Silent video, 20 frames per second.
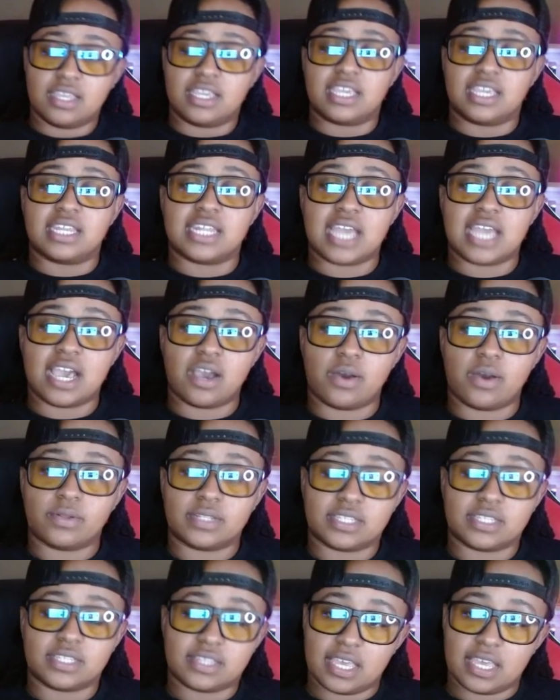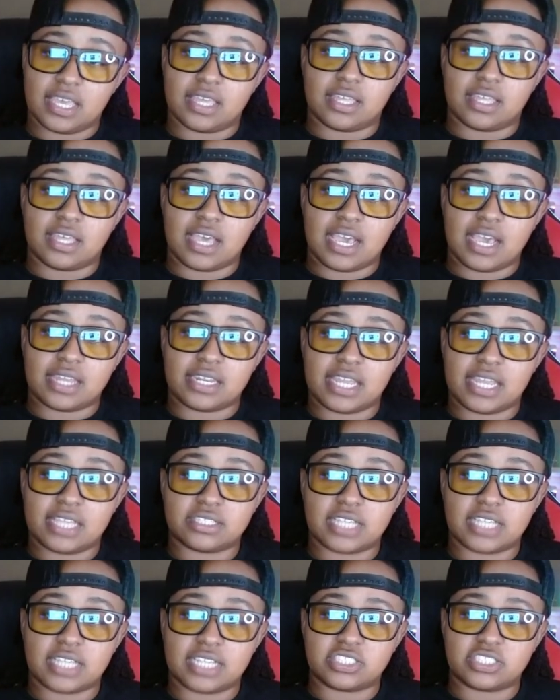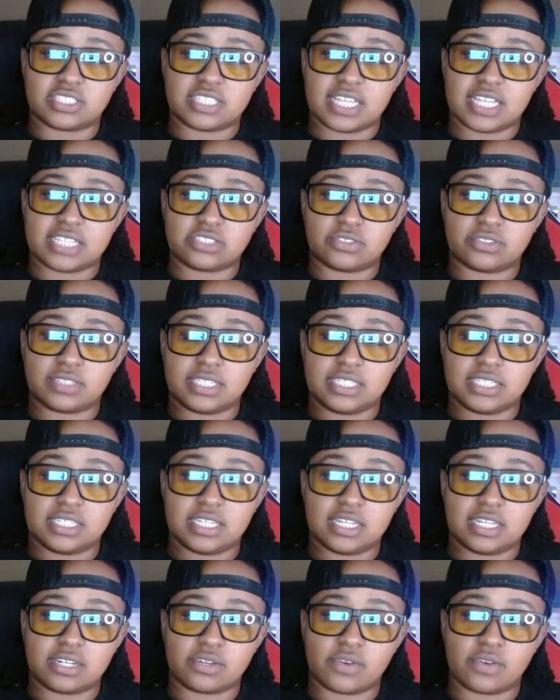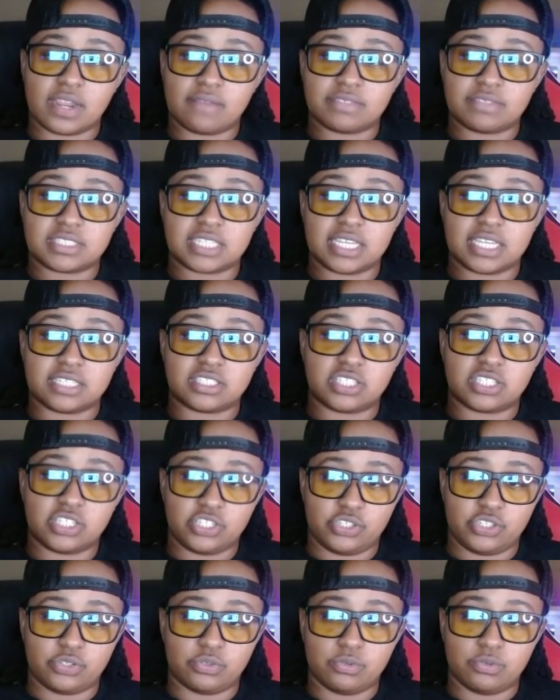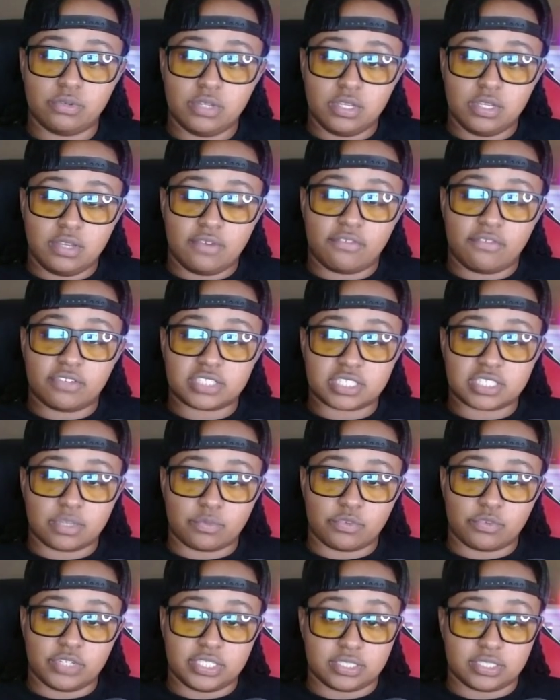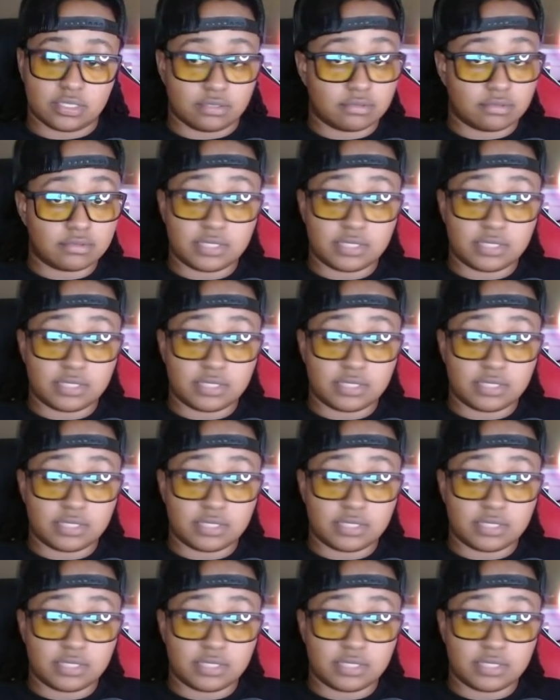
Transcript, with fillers: And not only that, I just naturally didn't gravitate to you for some reason.